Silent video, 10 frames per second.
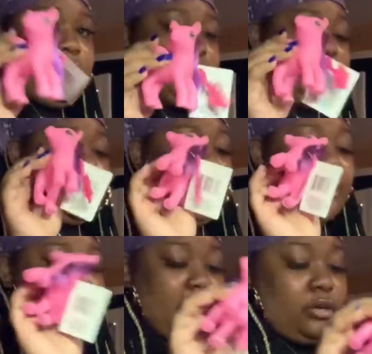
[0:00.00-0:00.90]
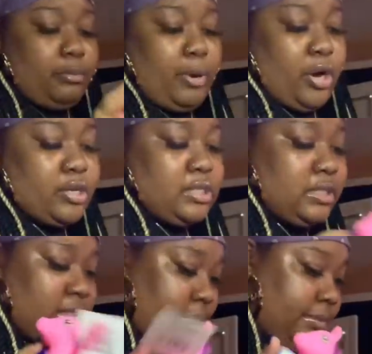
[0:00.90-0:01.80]
in like their little purse or
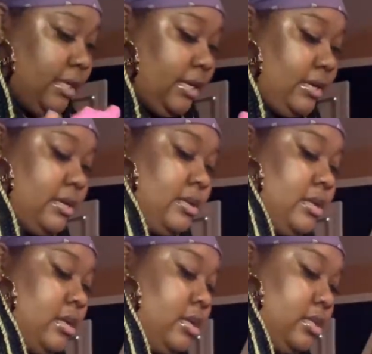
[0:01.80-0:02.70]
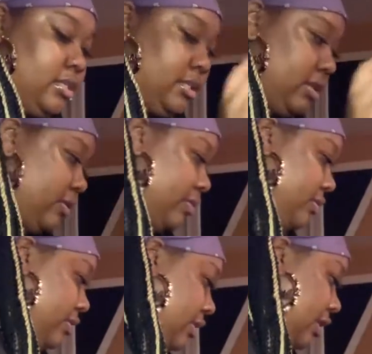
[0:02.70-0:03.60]
something. So
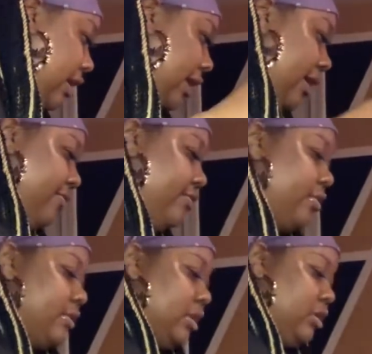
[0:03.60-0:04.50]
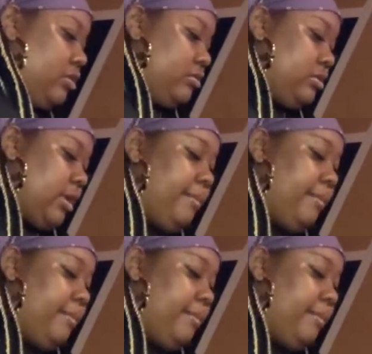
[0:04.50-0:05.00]
yeah, I got three of those.